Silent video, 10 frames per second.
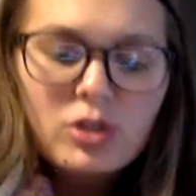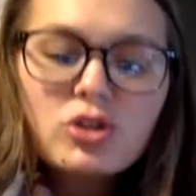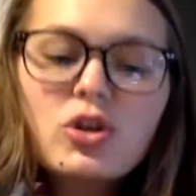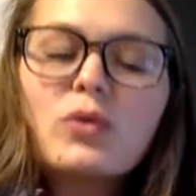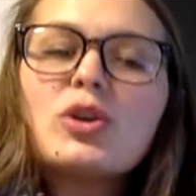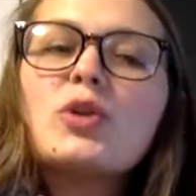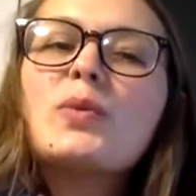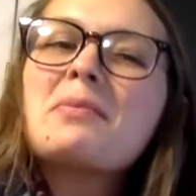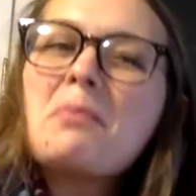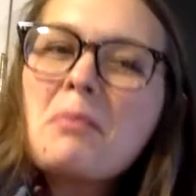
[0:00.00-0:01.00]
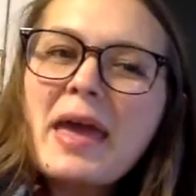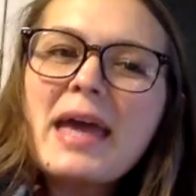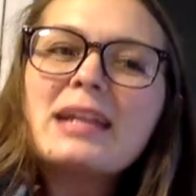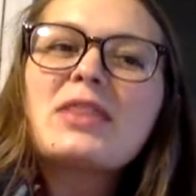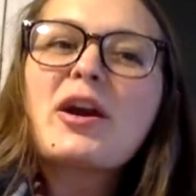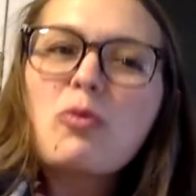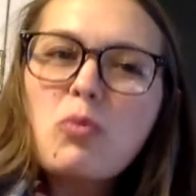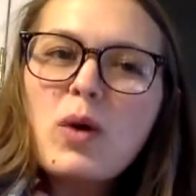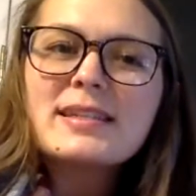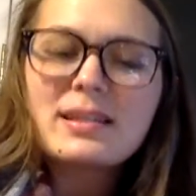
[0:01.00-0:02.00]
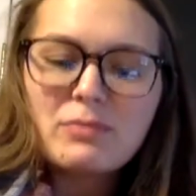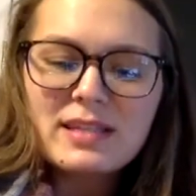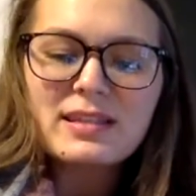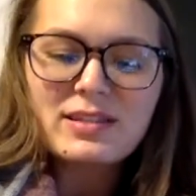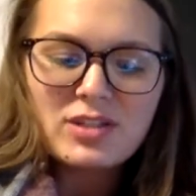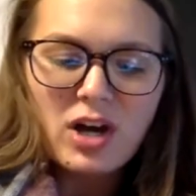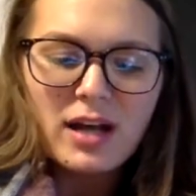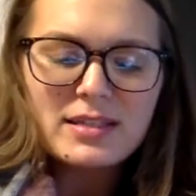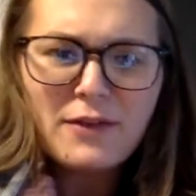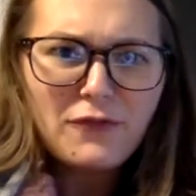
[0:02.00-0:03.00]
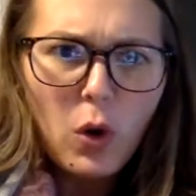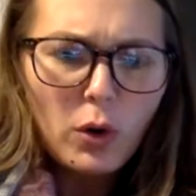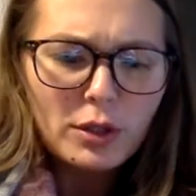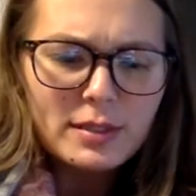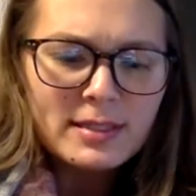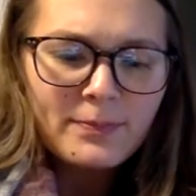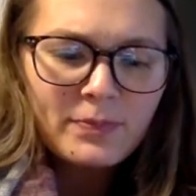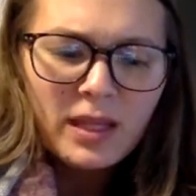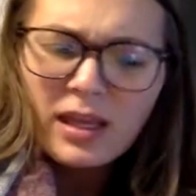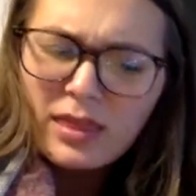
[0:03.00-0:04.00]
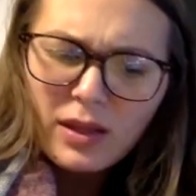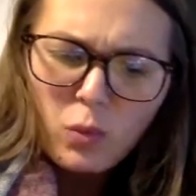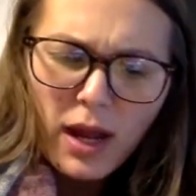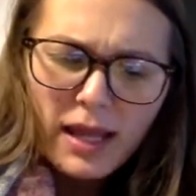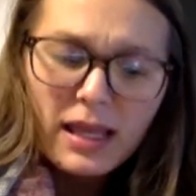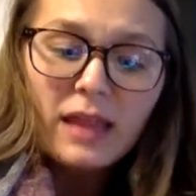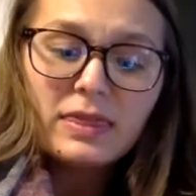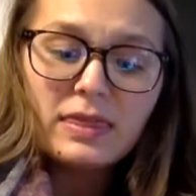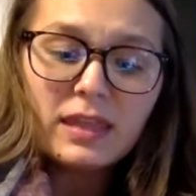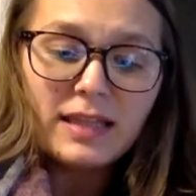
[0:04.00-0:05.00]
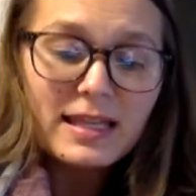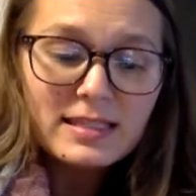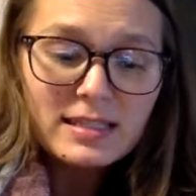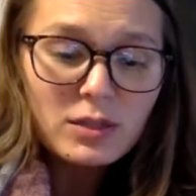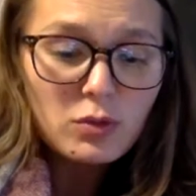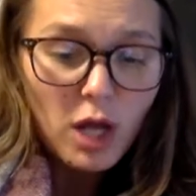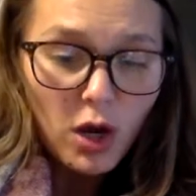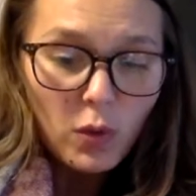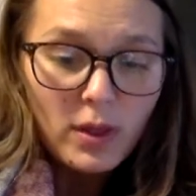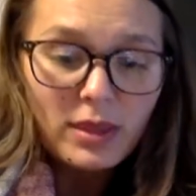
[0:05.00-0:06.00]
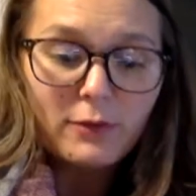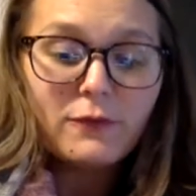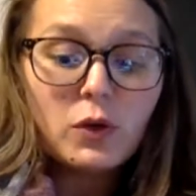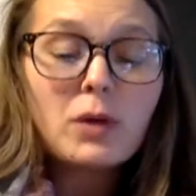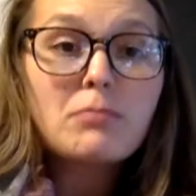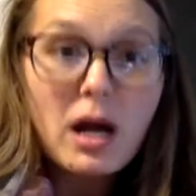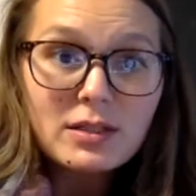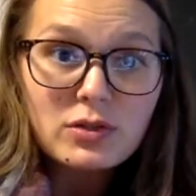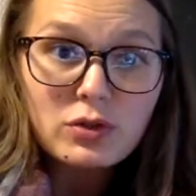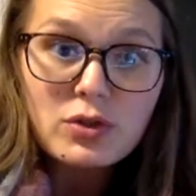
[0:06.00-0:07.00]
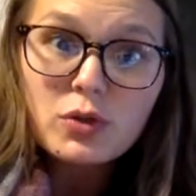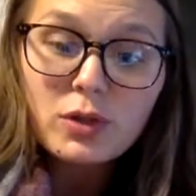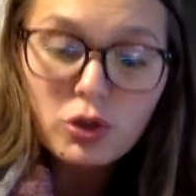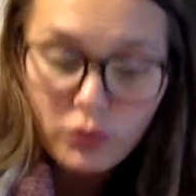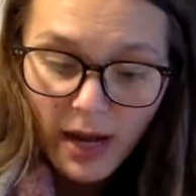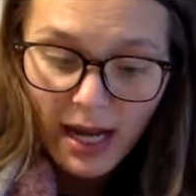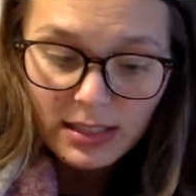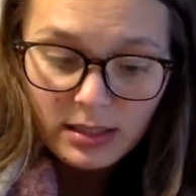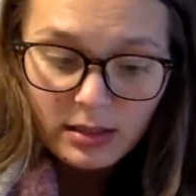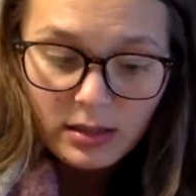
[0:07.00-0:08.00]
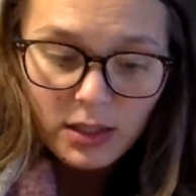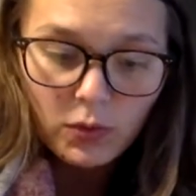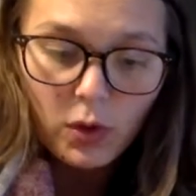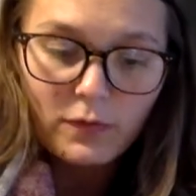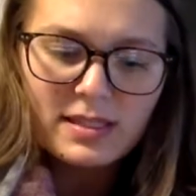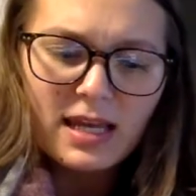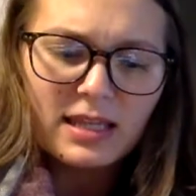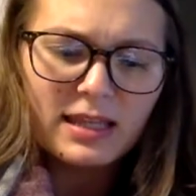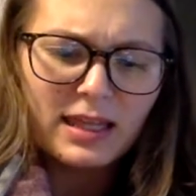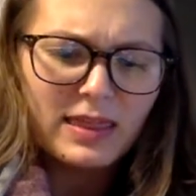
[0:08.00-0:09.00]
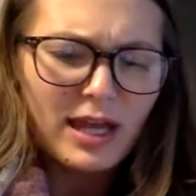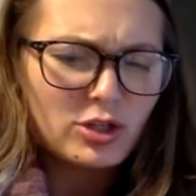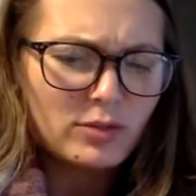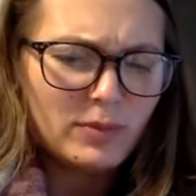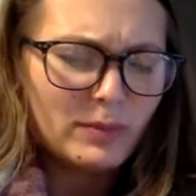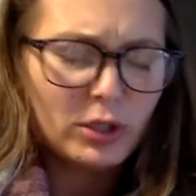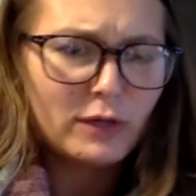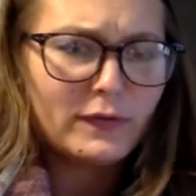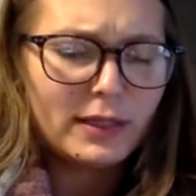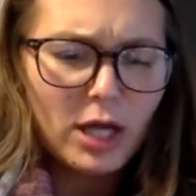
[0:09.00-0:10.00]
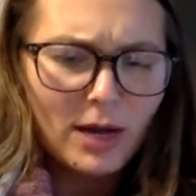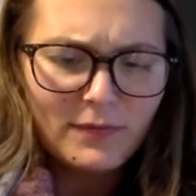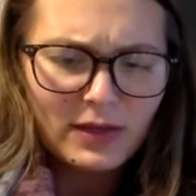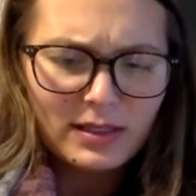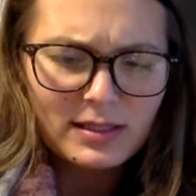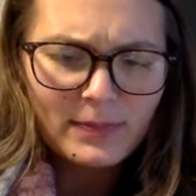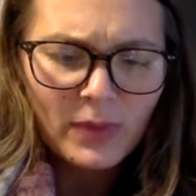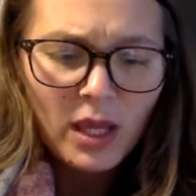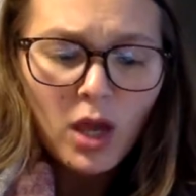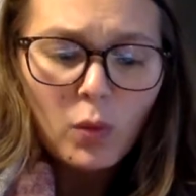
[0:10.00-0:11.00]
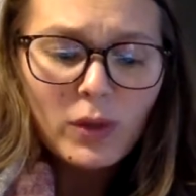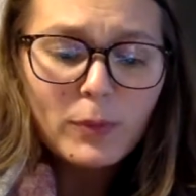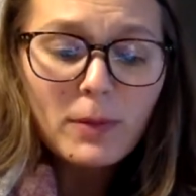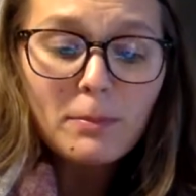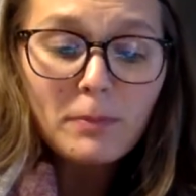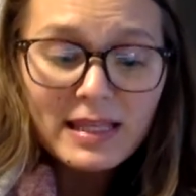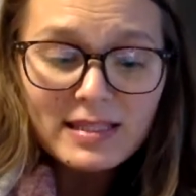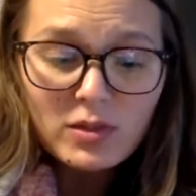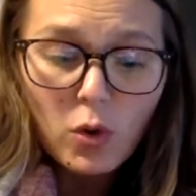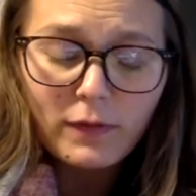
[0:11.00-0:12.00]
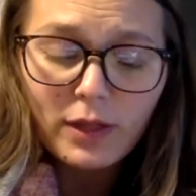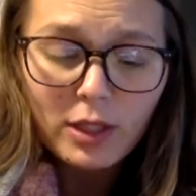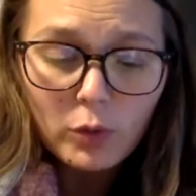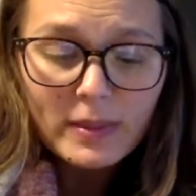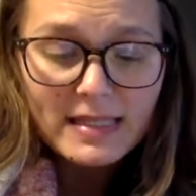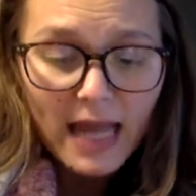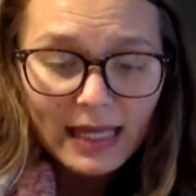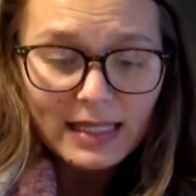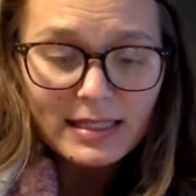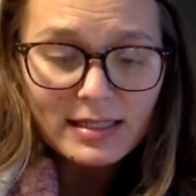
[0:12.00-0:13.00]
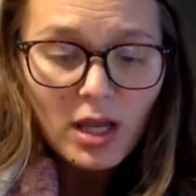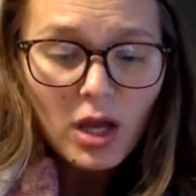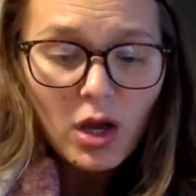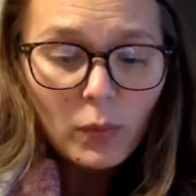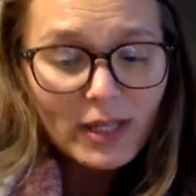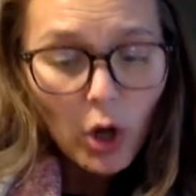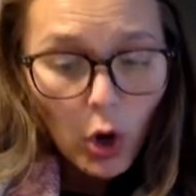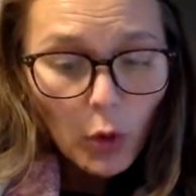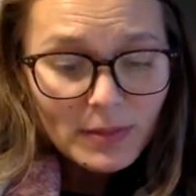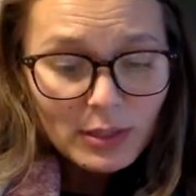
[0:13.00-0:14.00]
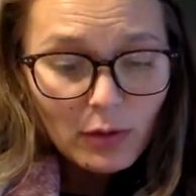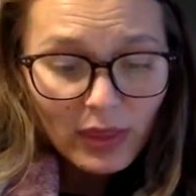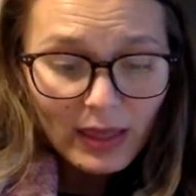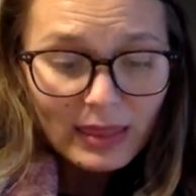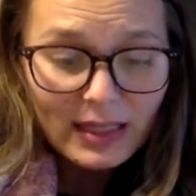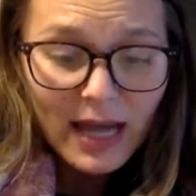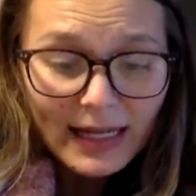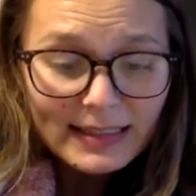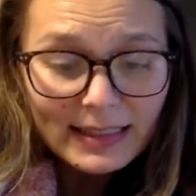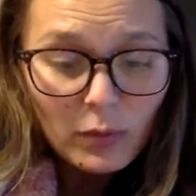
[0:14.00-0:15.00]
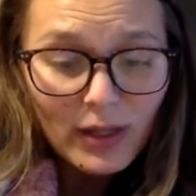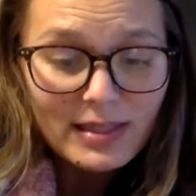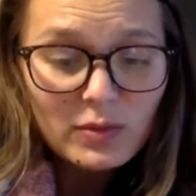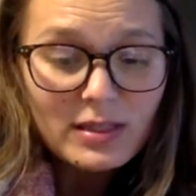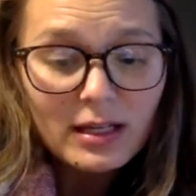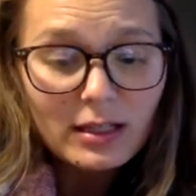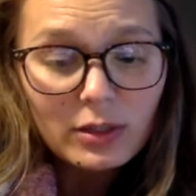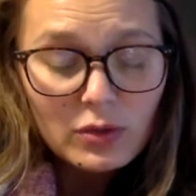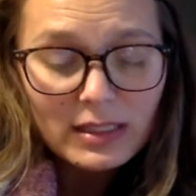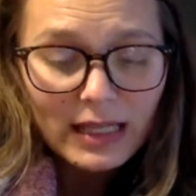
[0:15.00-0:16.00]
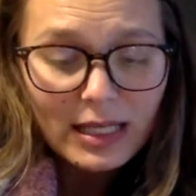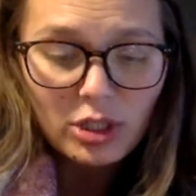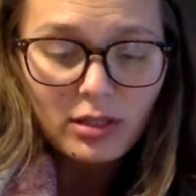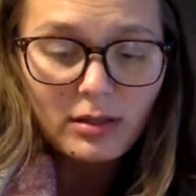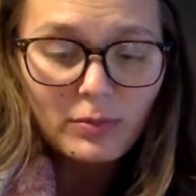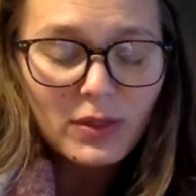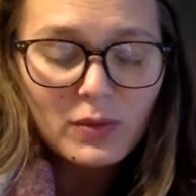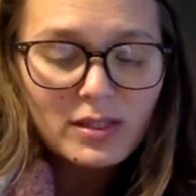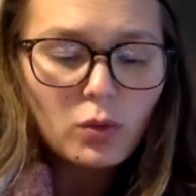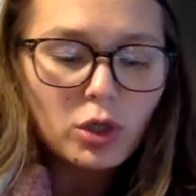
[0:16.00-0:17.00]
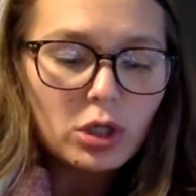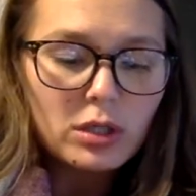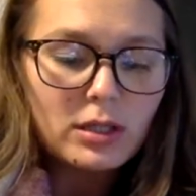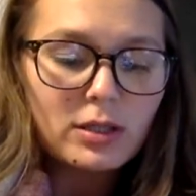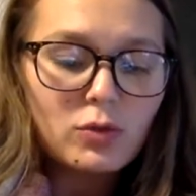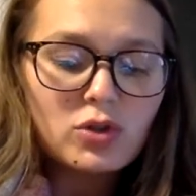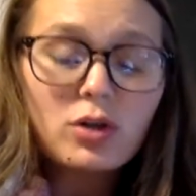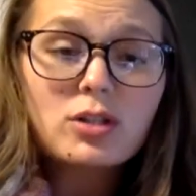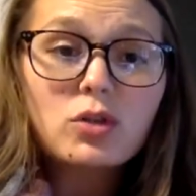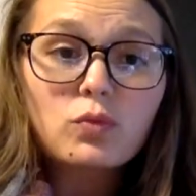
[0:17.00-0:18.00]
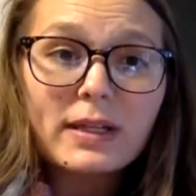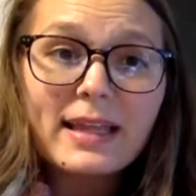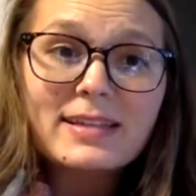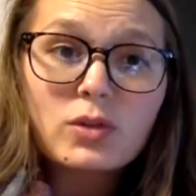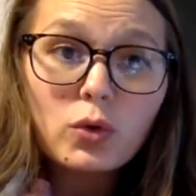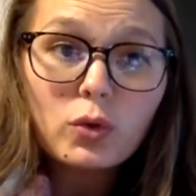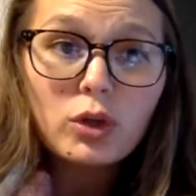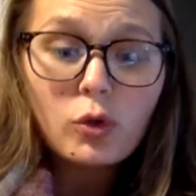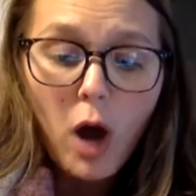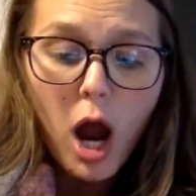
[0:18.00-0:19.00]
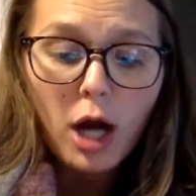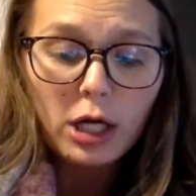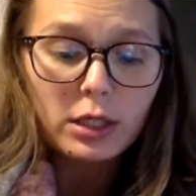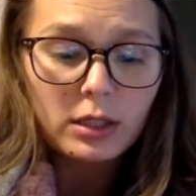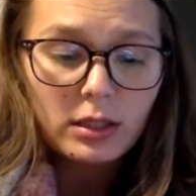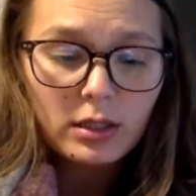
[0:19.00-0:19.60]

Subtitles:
So you admit there was a Mrs. Dodds. Of course! Then why, the less you know, the fewer monsters you'd attract, Grover said, like that should be perfectly obvious. We put mist over the human's eyes. We'd hoped you'd think the kindly ones was a hallucination, but it was no good. You started to realize who you are.